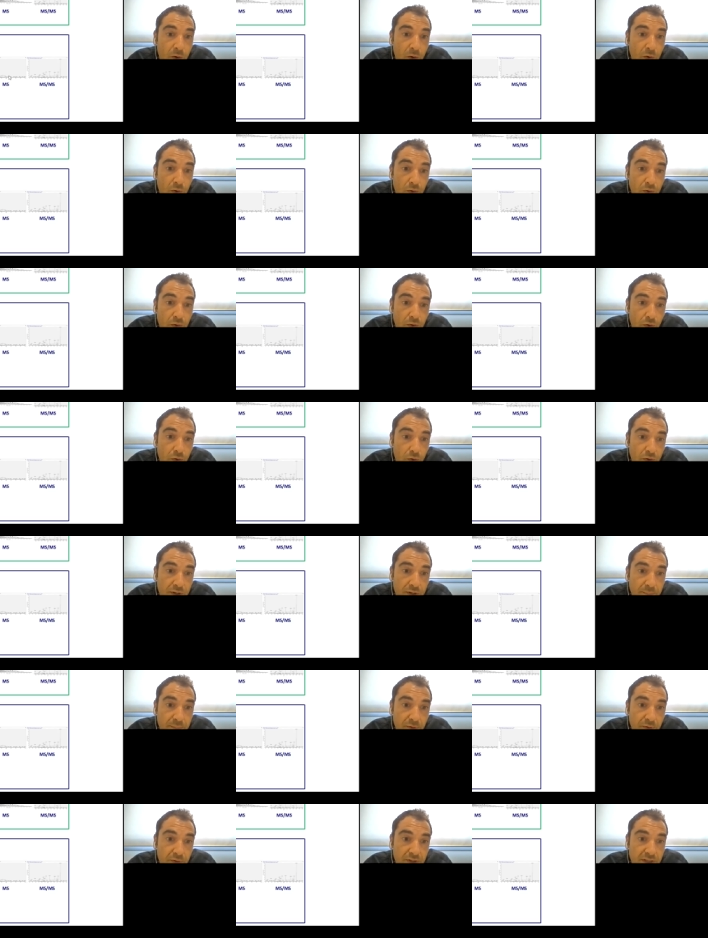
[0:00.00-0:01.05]
Or all the
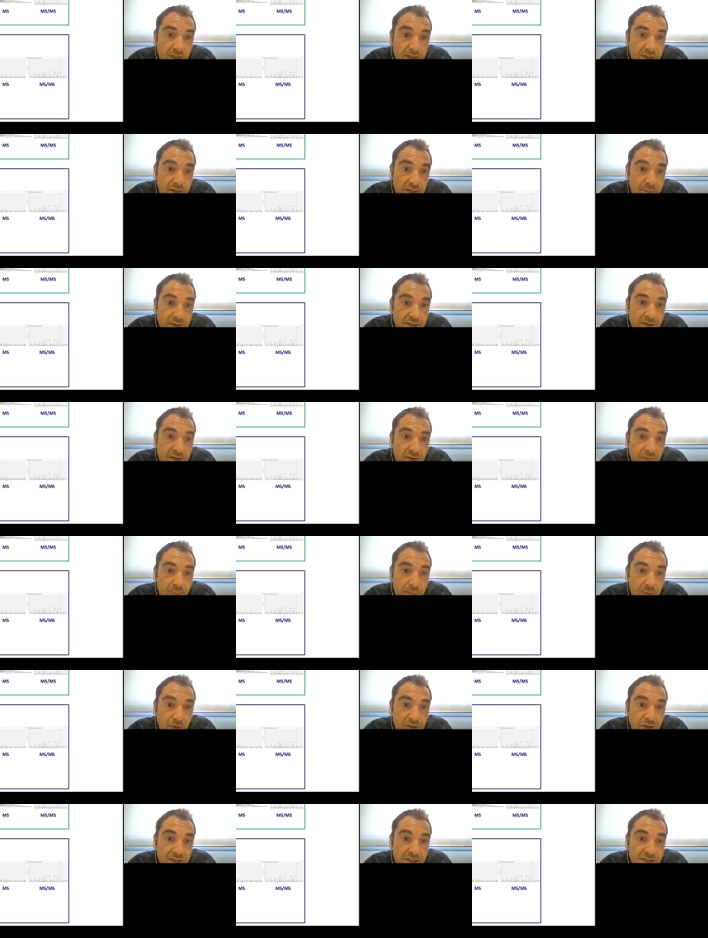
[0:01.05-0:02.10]
proteins, the mixture of
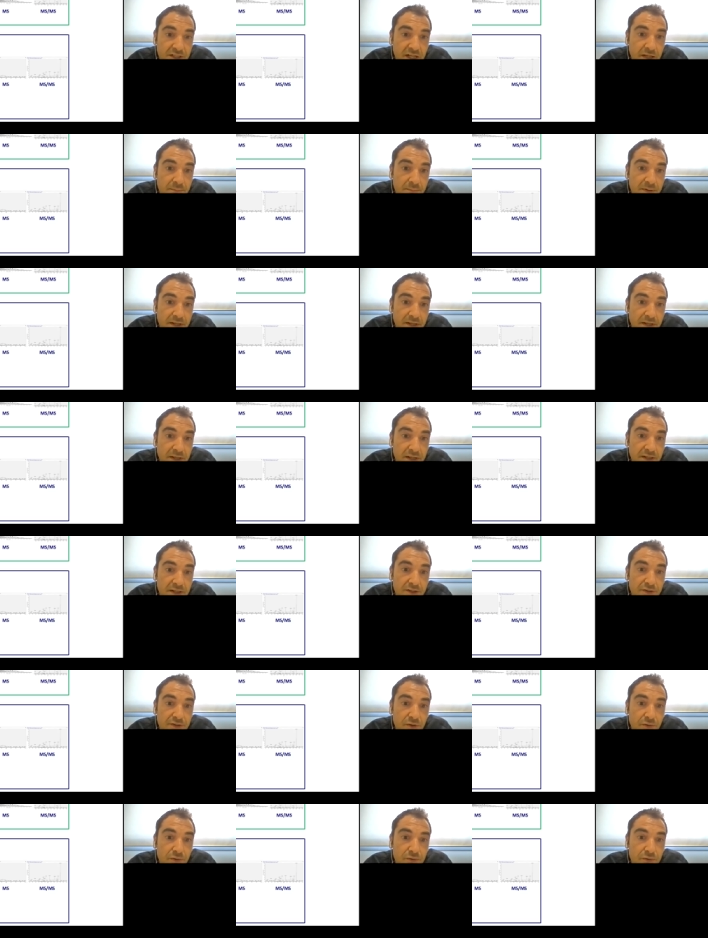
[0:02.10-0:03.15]
proteins, can be in,
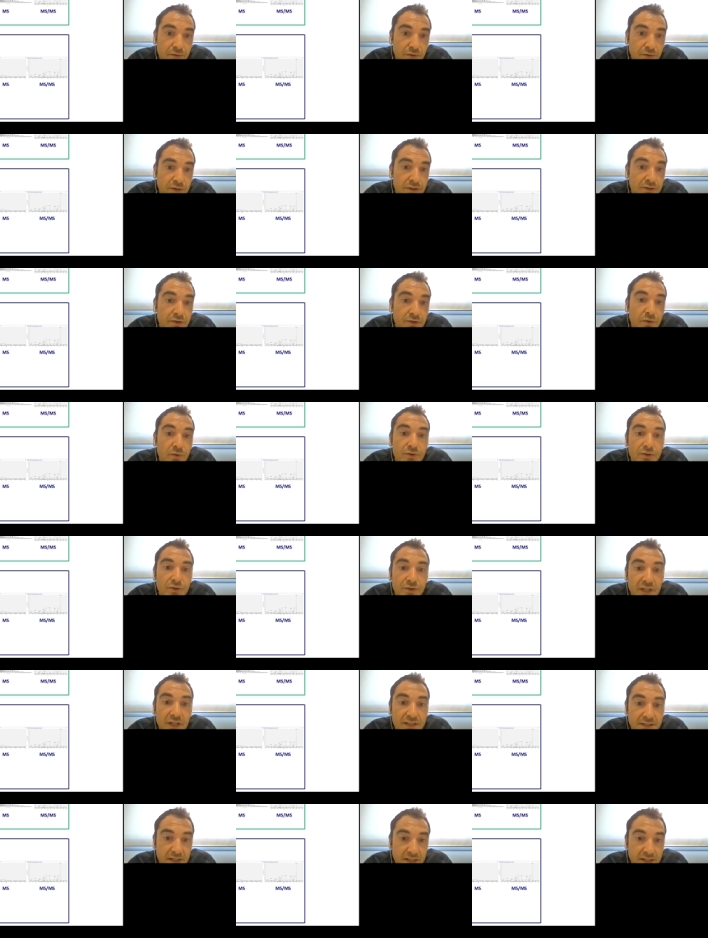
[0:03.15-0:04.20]
solu in solution
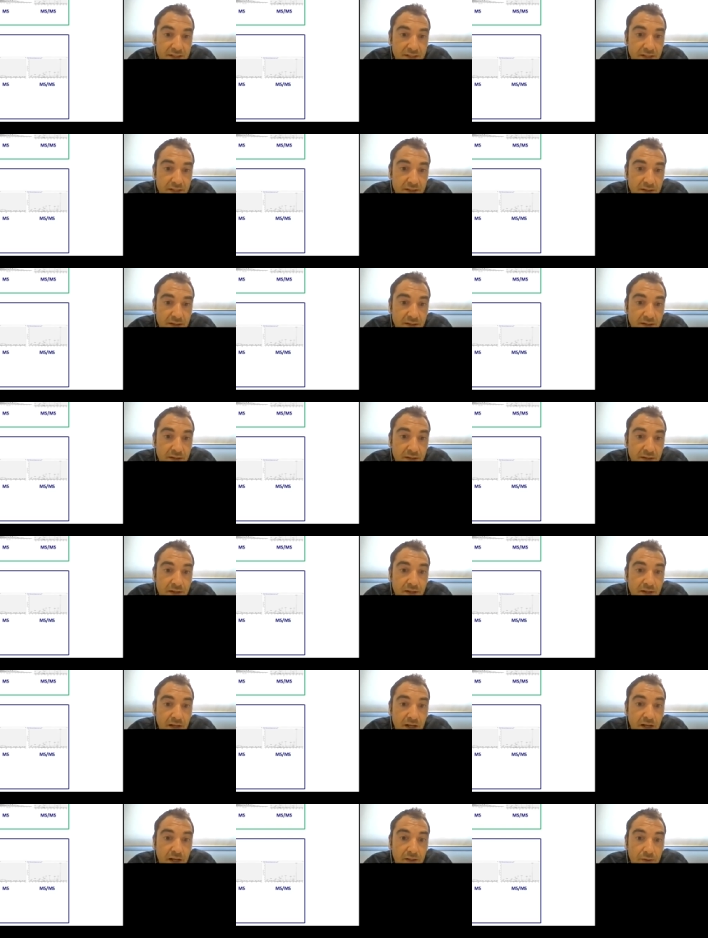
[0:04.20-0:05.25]
digested
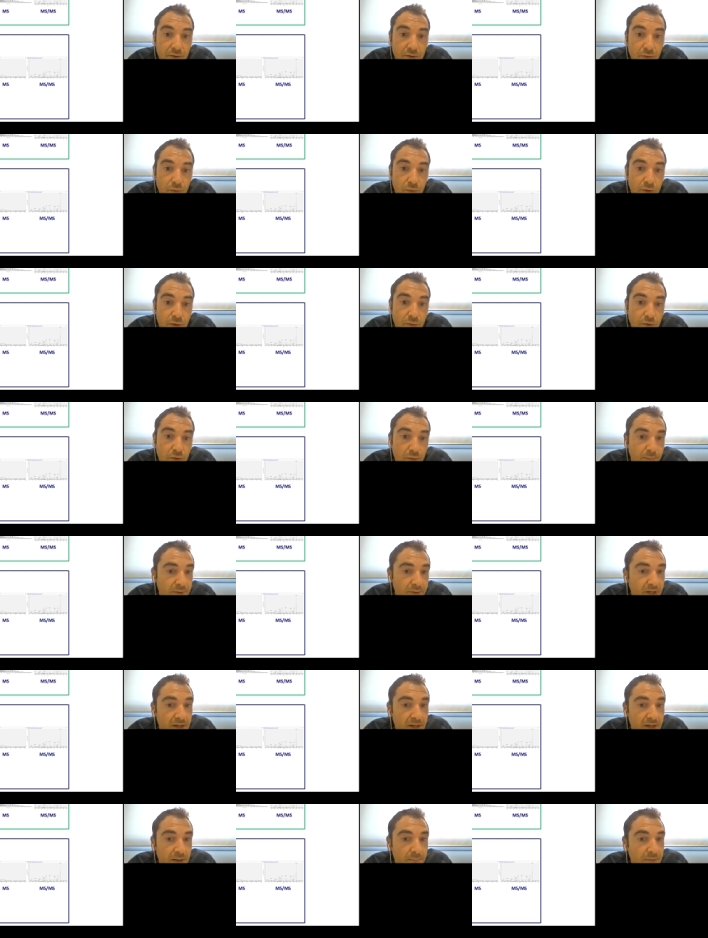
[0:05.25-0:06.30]
and we would
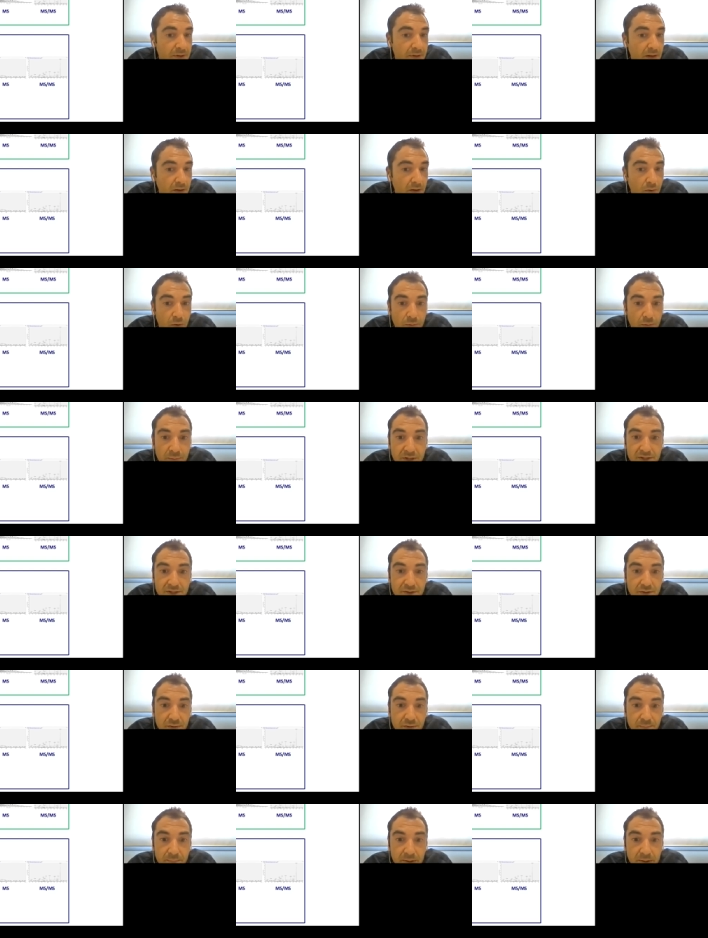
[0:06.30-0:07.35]
obtain a, a whole
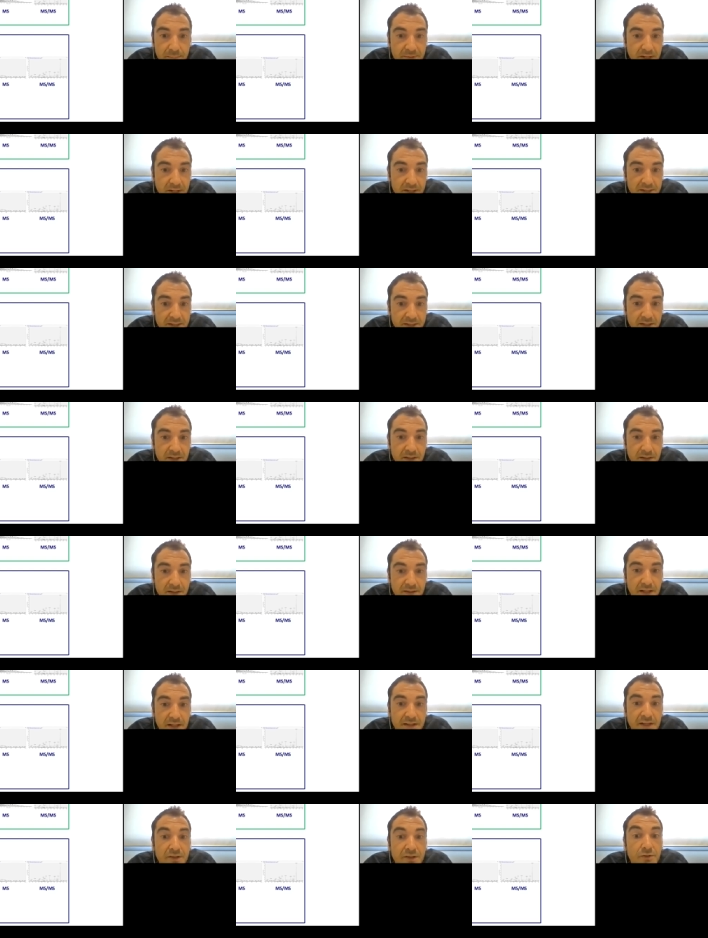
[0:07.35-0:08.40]
mixture of peptides
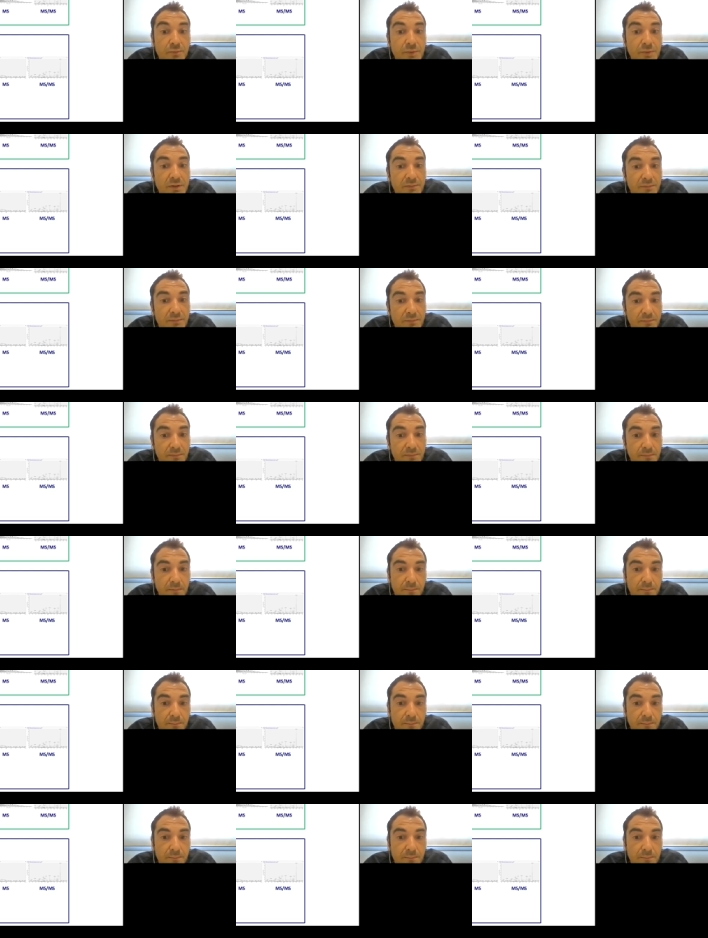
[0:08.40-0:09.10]
that need to be